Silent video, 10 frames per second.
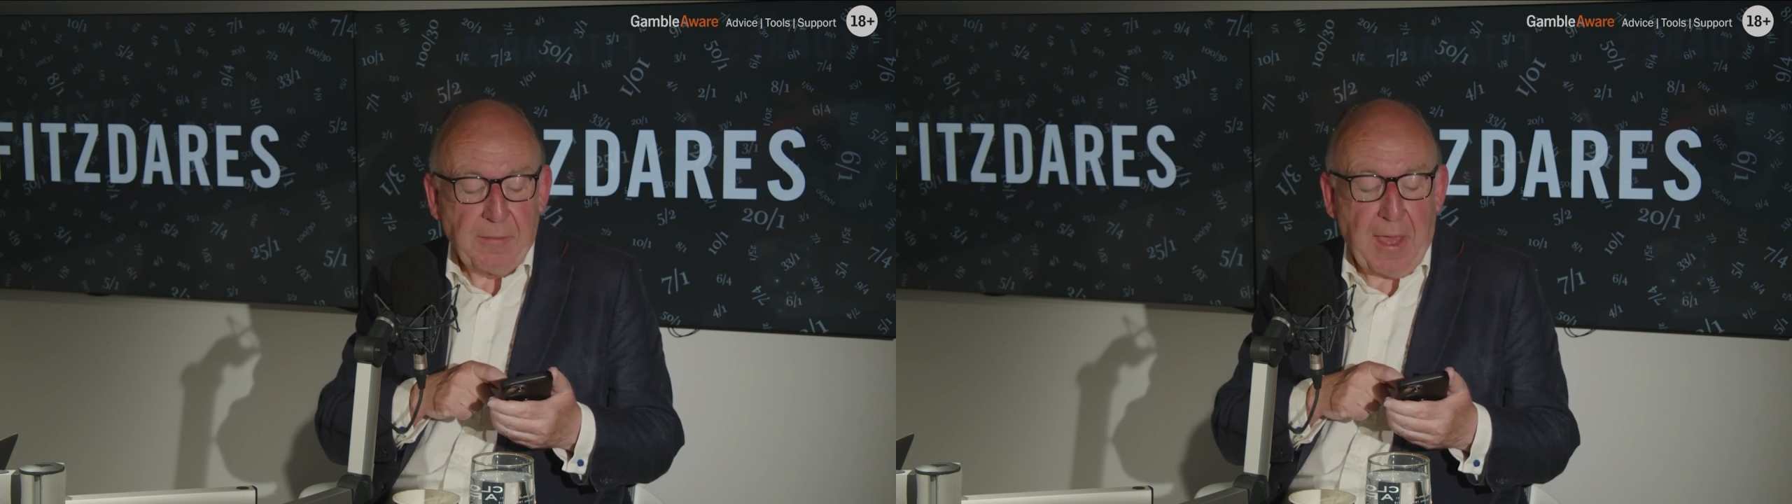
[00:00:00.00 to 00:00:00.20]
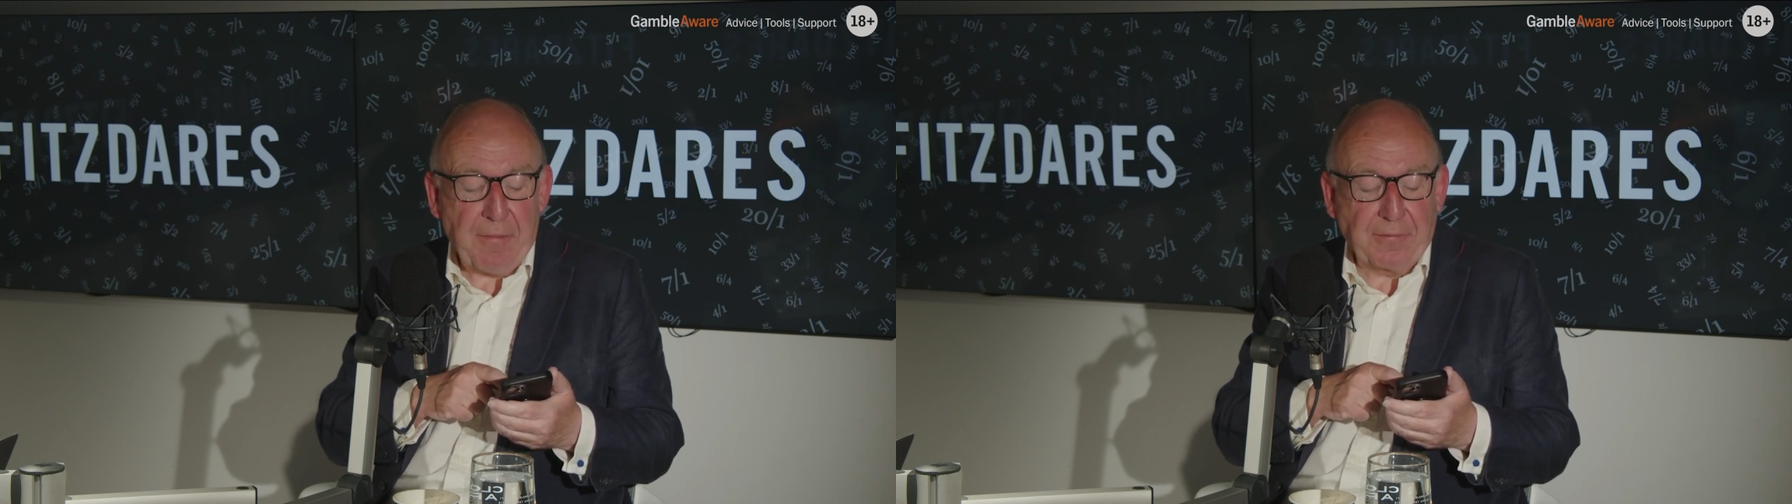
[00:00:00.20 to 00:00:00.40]

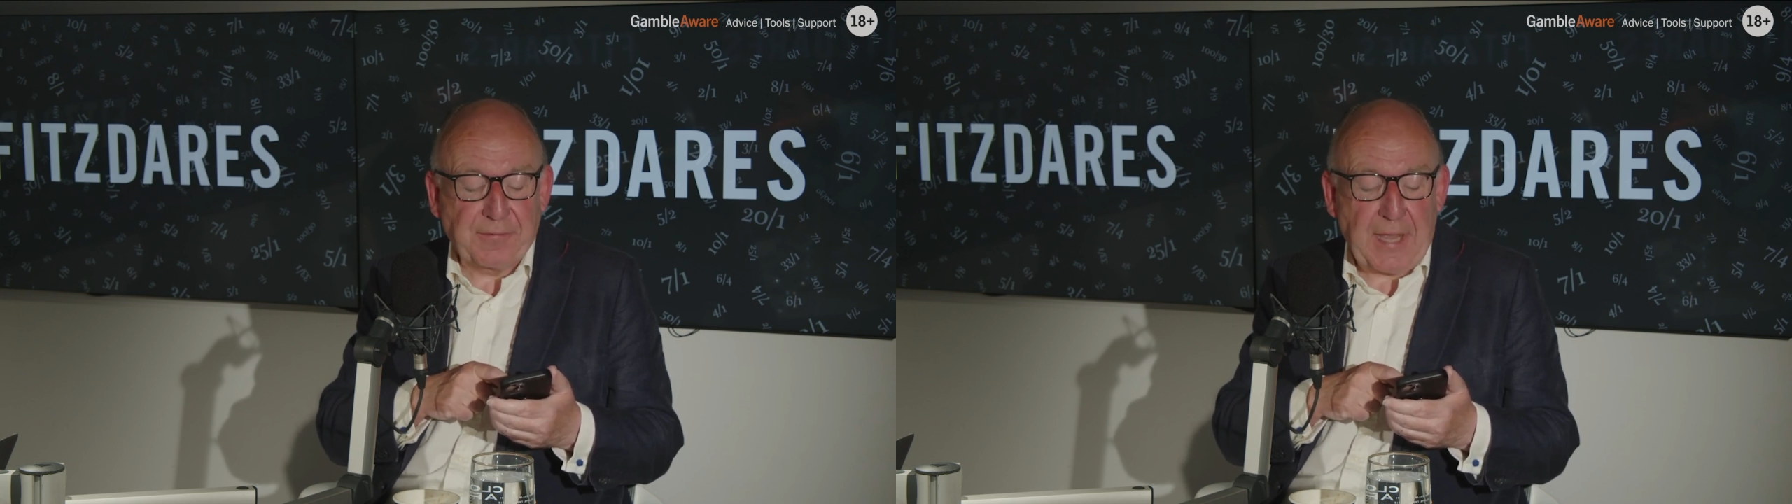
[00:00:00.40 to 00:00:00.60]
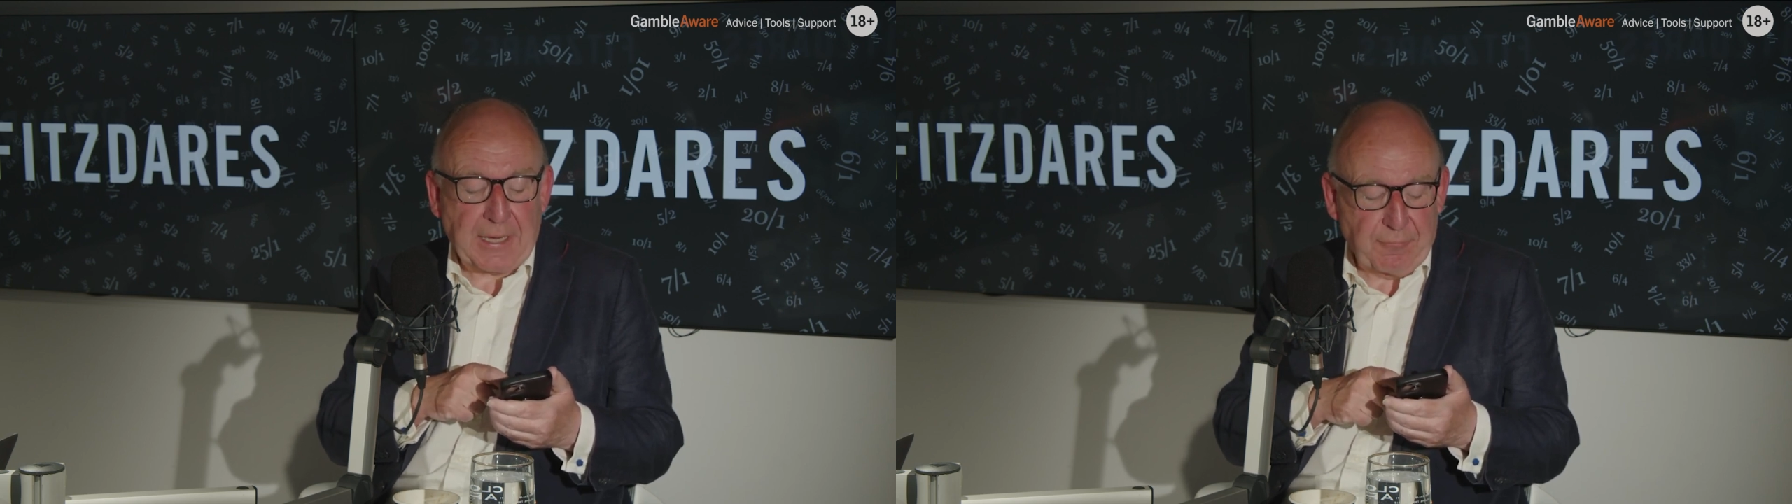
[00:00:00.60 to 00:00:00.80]
Then the
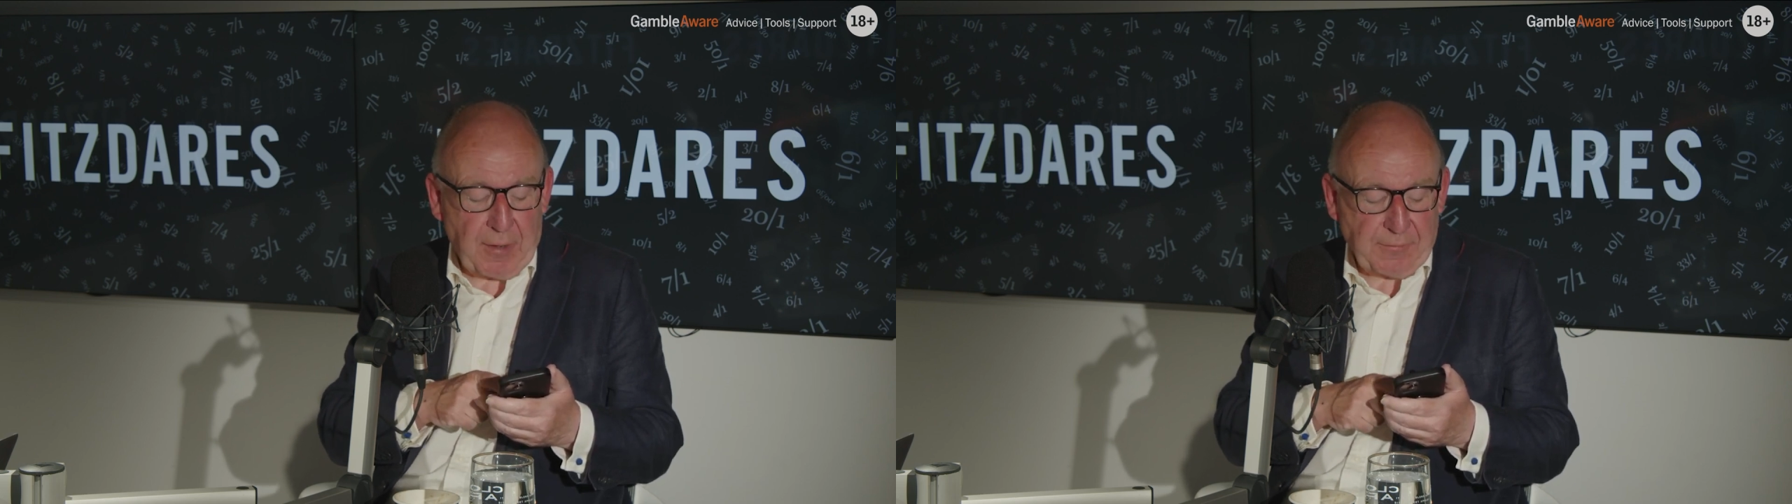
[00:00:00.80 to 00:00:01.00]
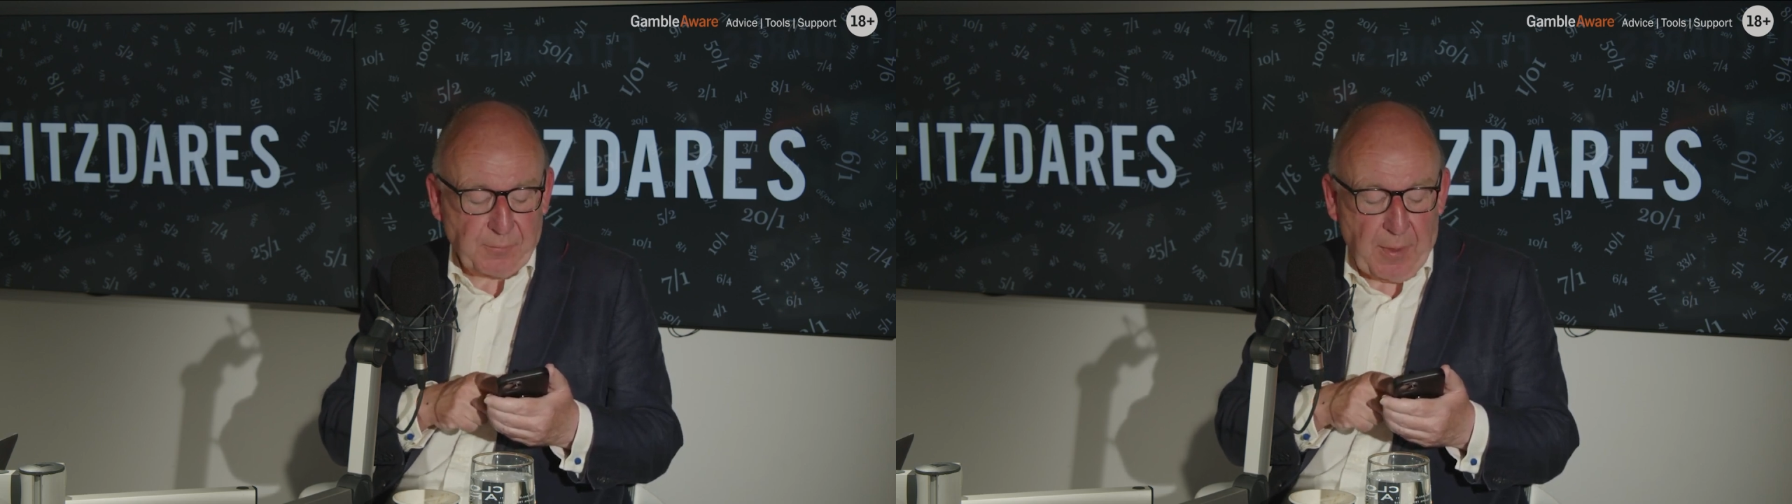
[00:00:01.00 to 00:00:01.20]
second
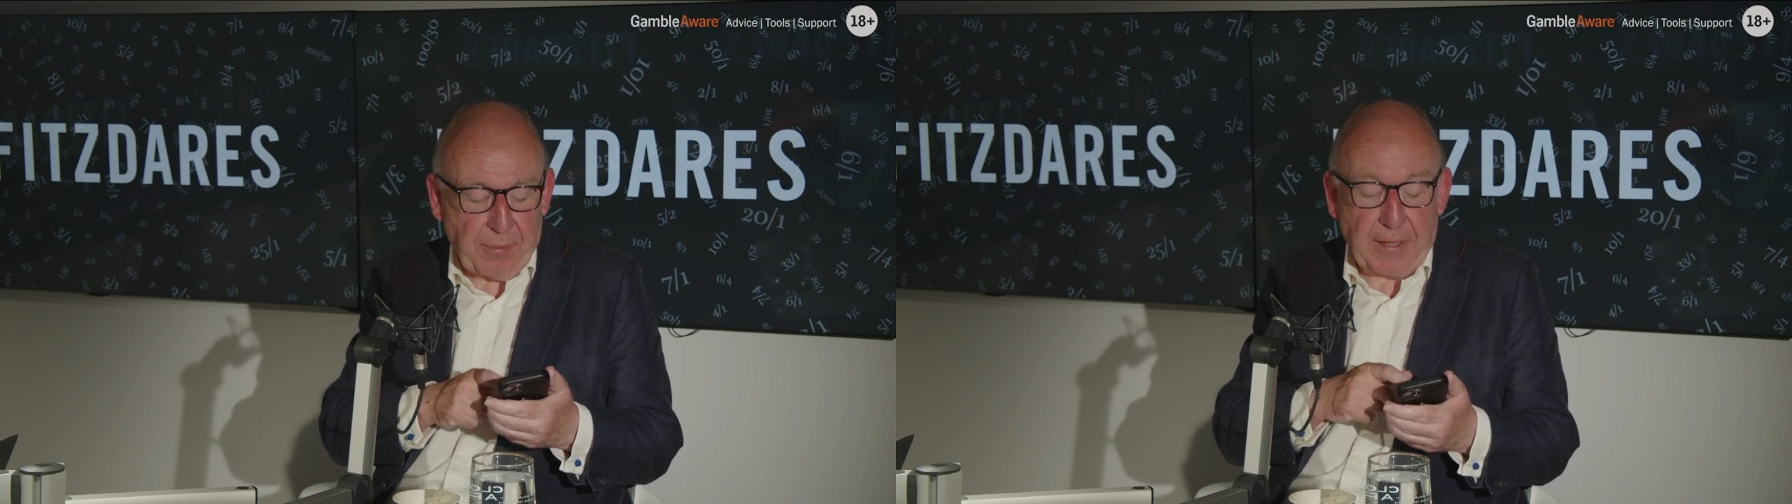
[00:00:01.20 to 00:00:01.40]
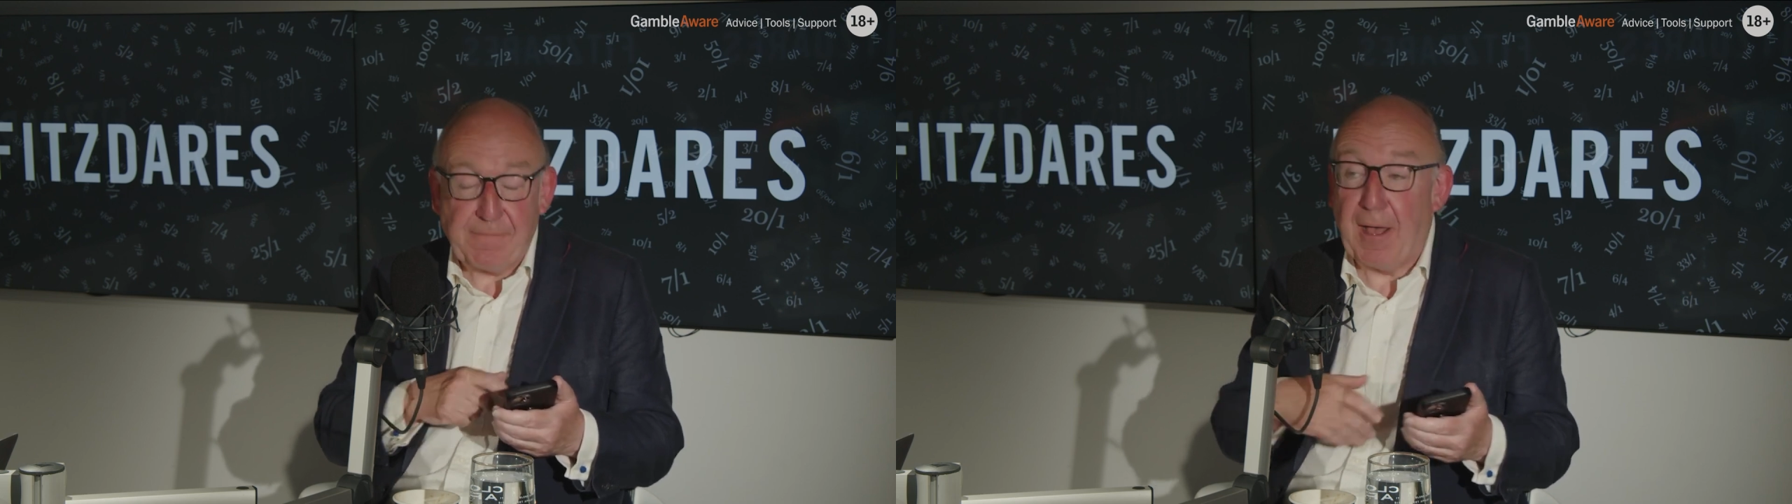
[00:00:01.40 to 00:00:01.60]
race,
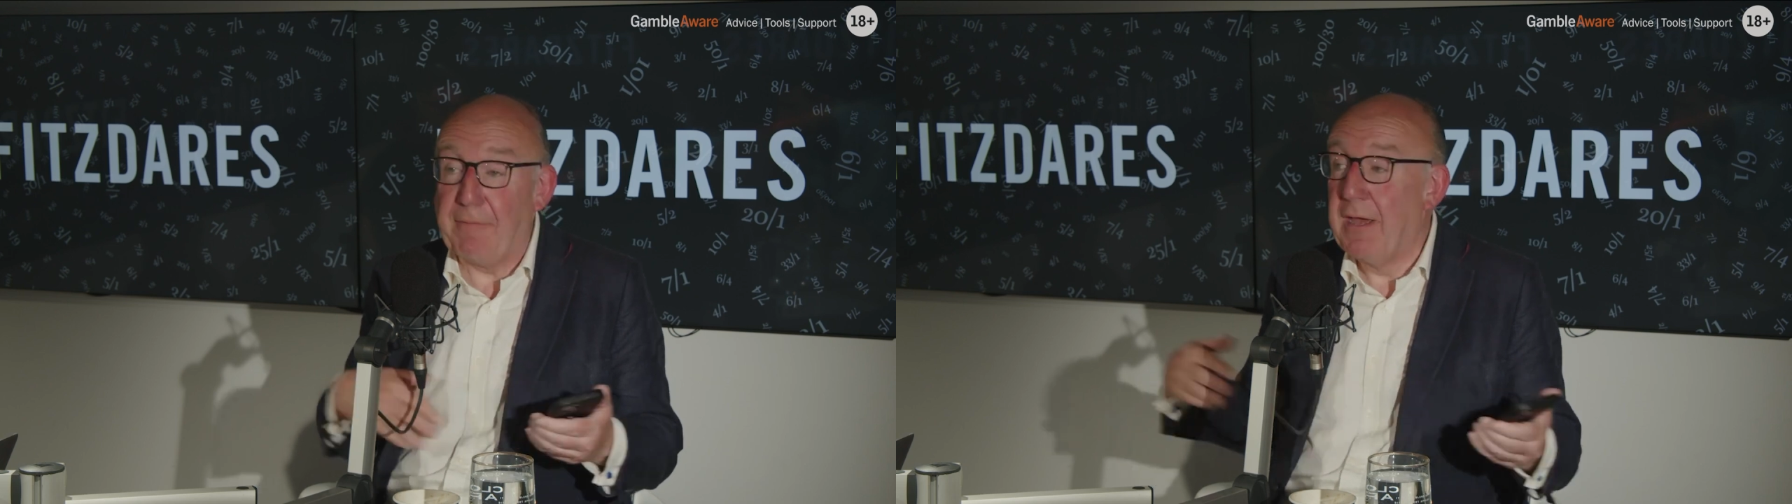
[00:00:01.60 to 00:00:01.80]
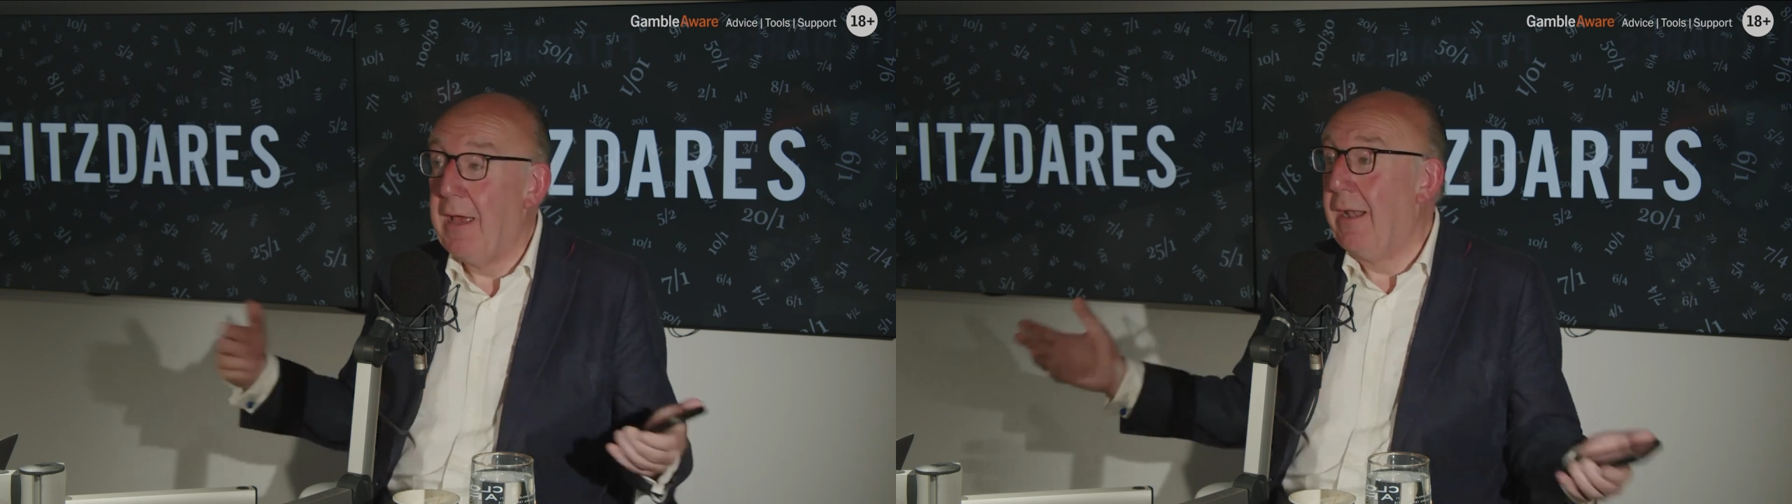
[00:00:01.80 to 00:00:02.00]
1:35.